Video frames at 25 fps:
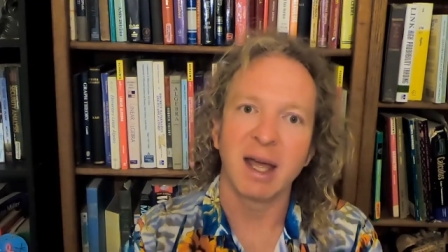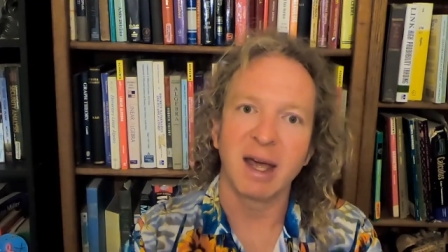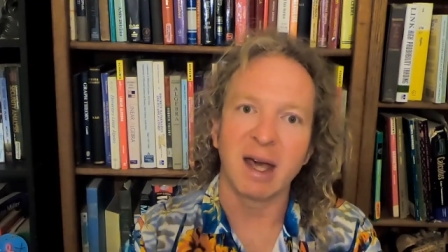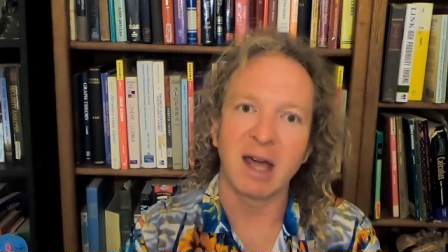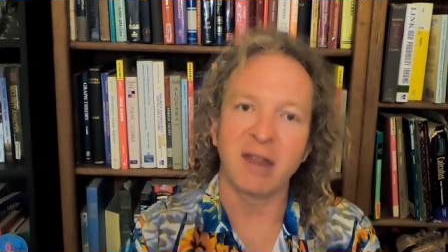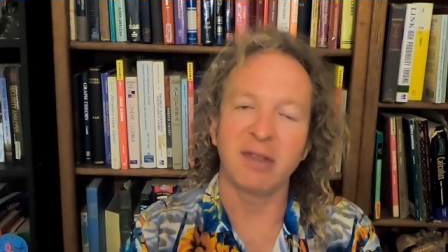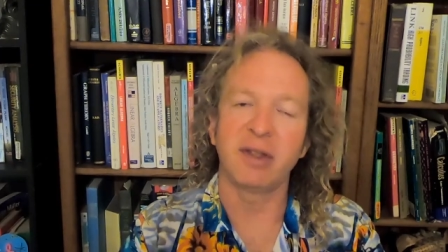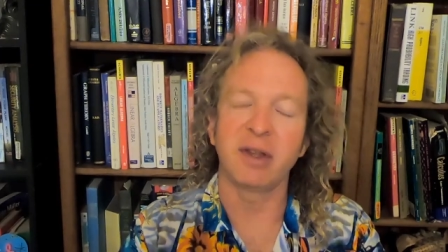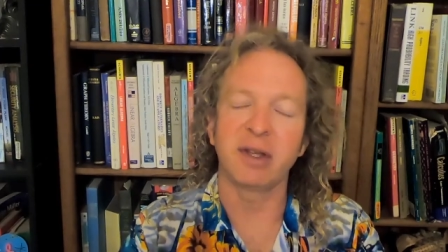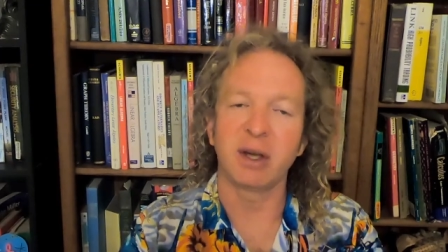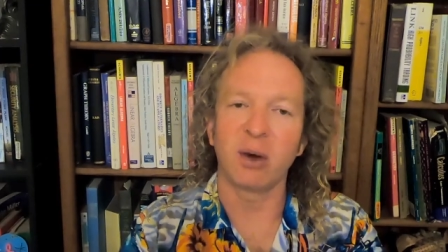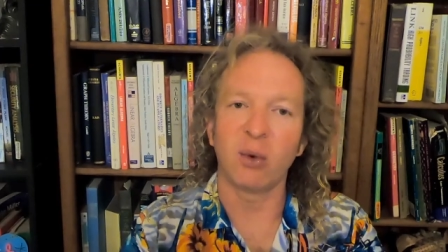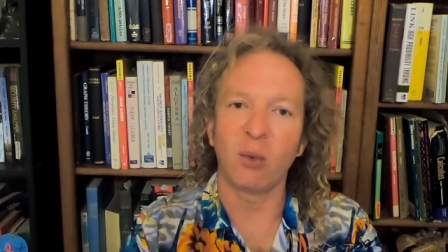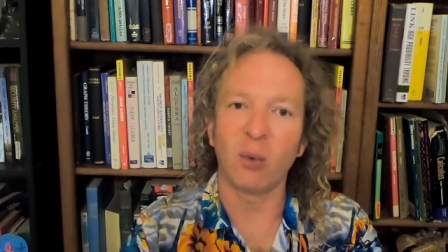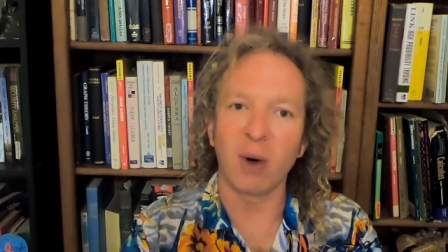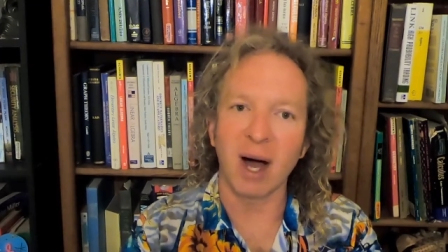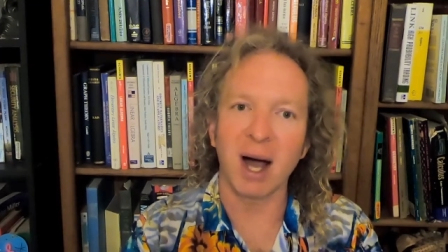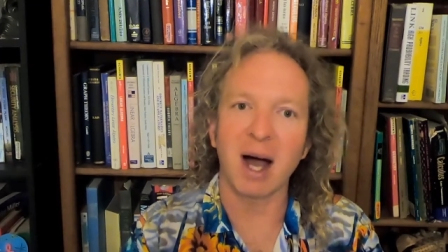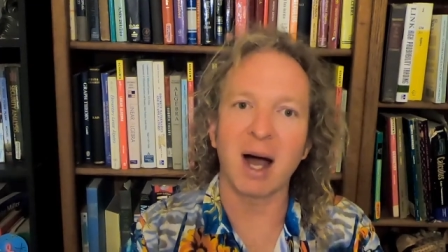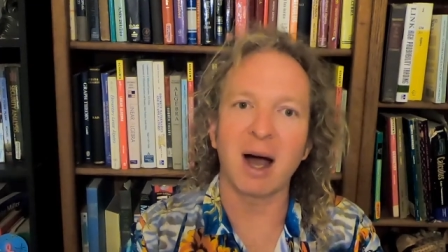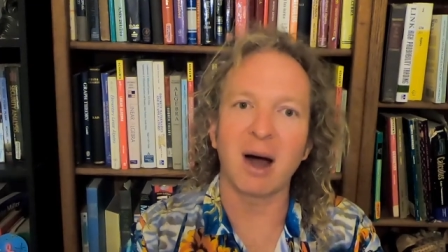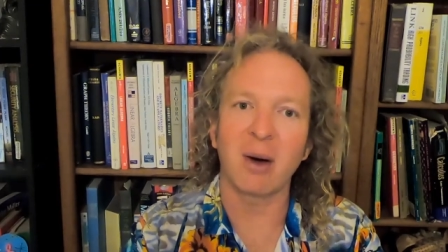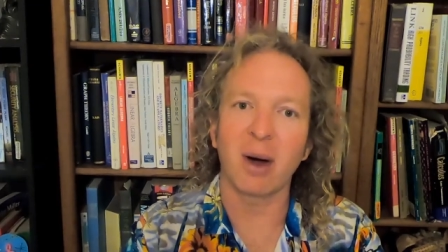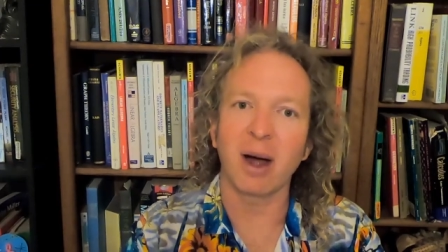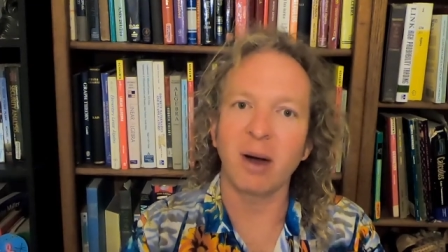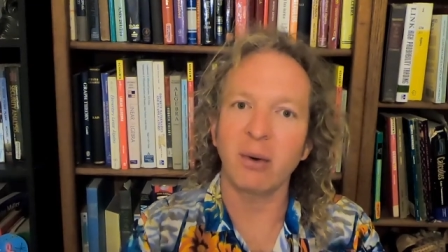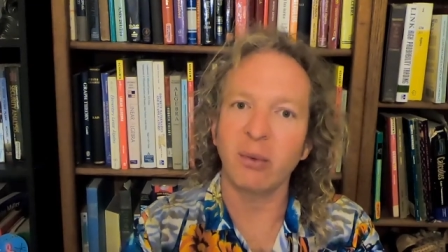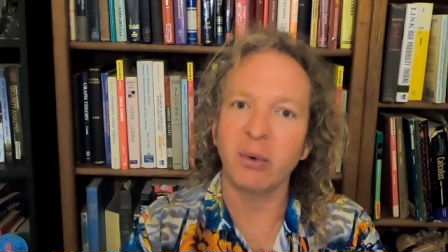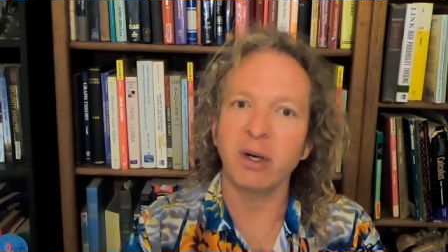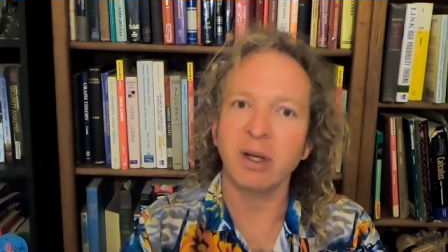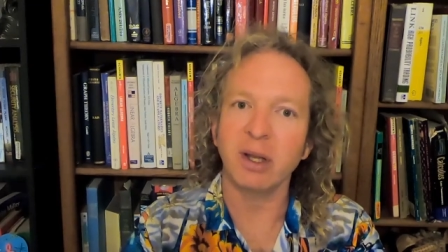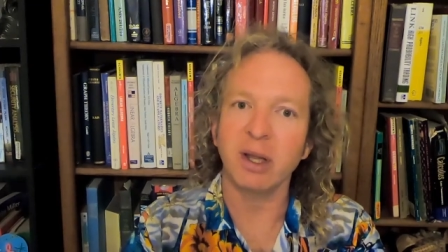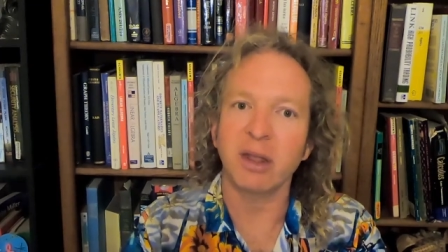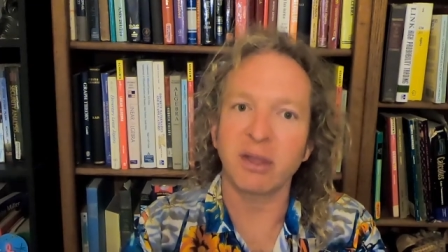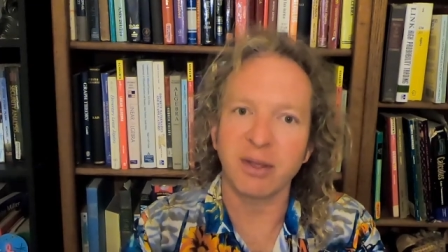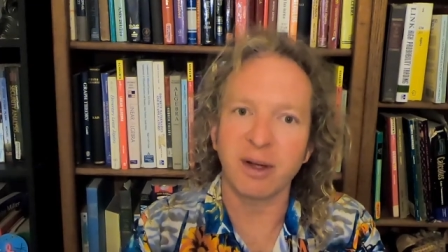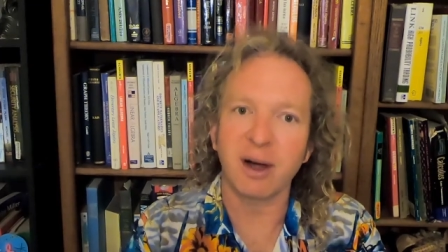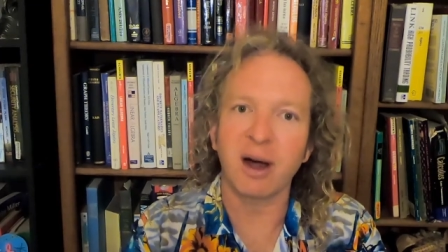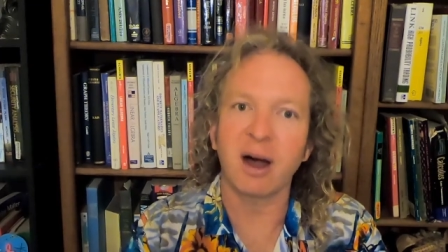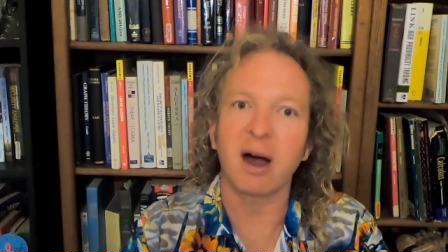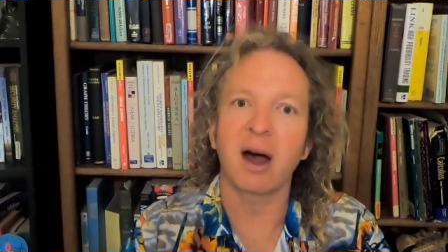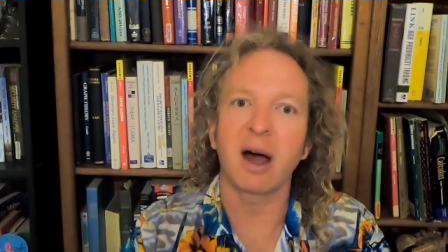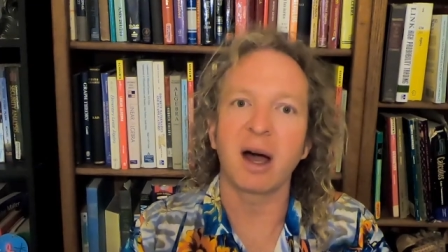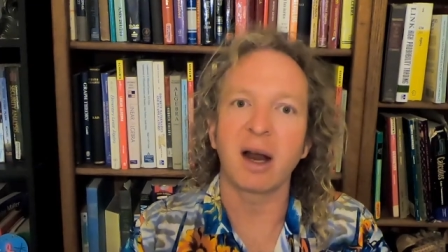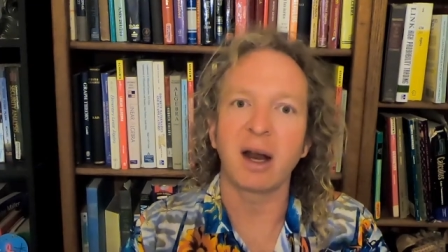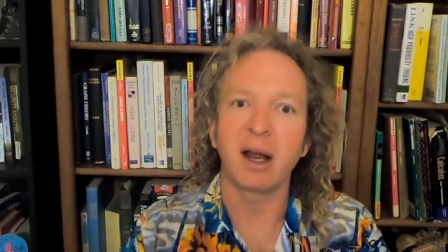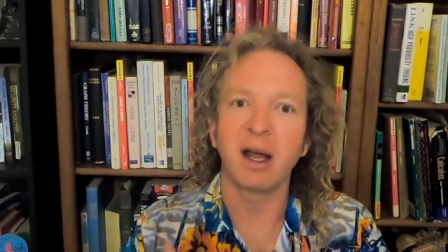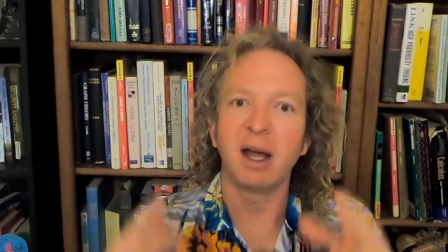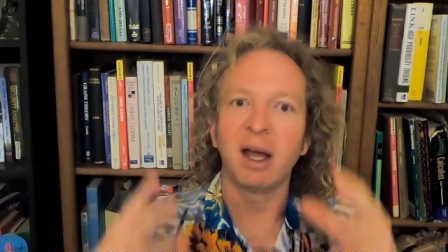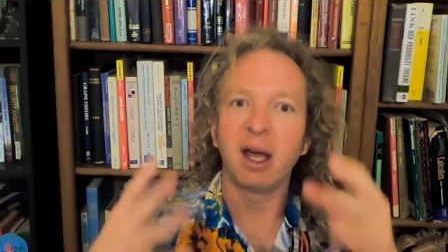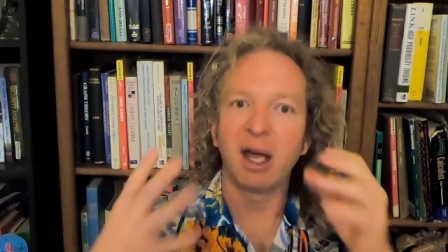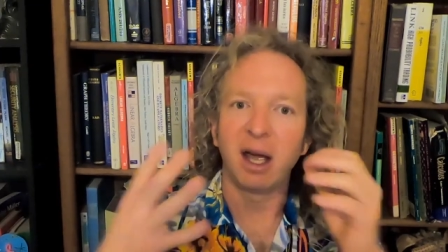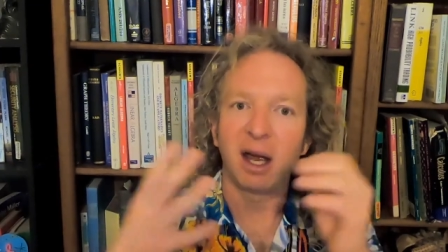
and thinking, wow, I really thought